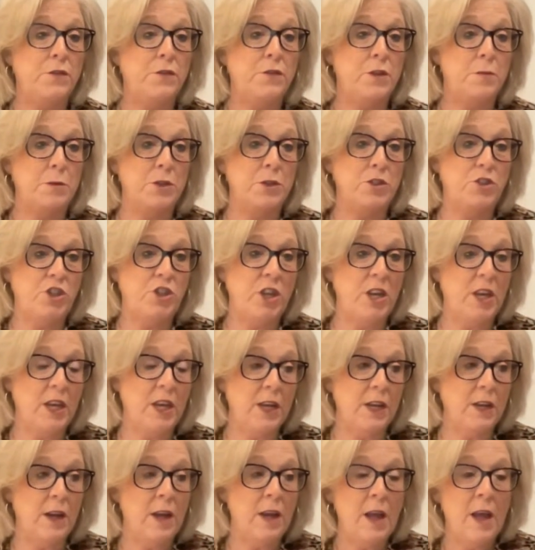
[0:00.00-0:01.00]
of the
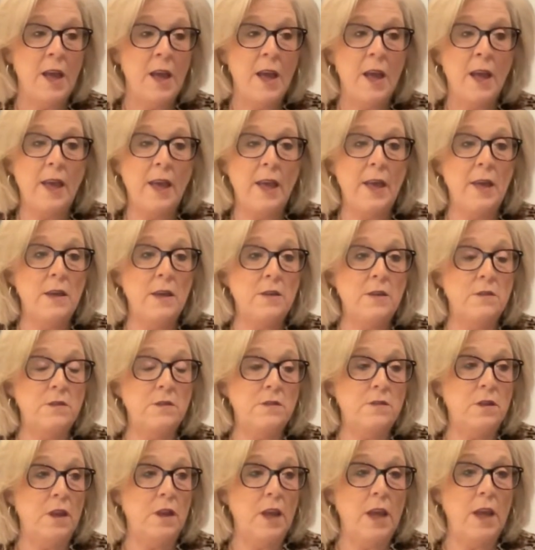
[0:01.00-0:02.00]
machine
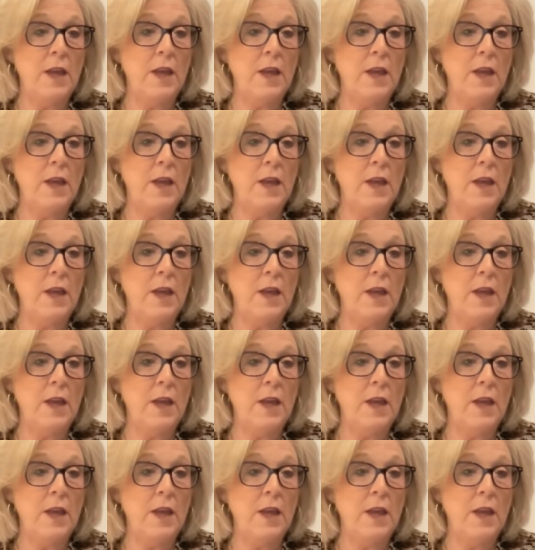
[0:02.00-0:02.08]
is